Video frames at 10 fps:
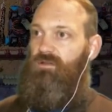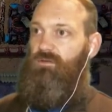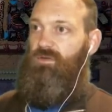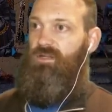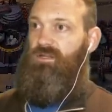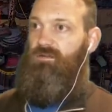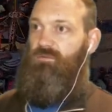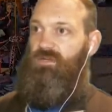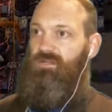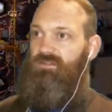We
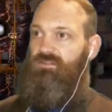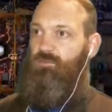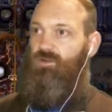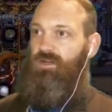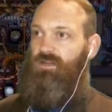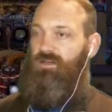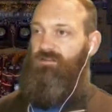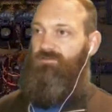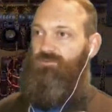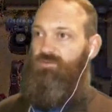need this operating at
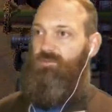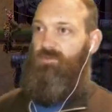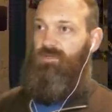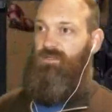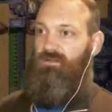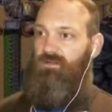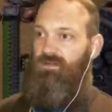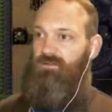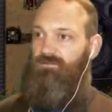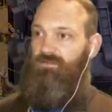full speed
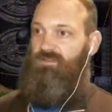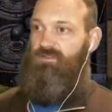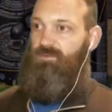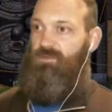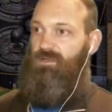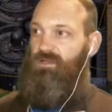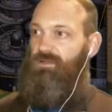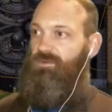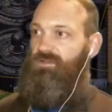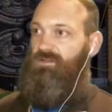for this to be
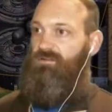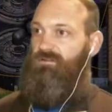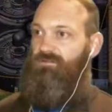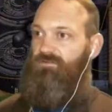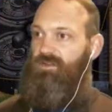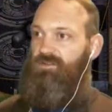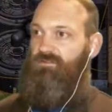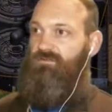anywhere near effective.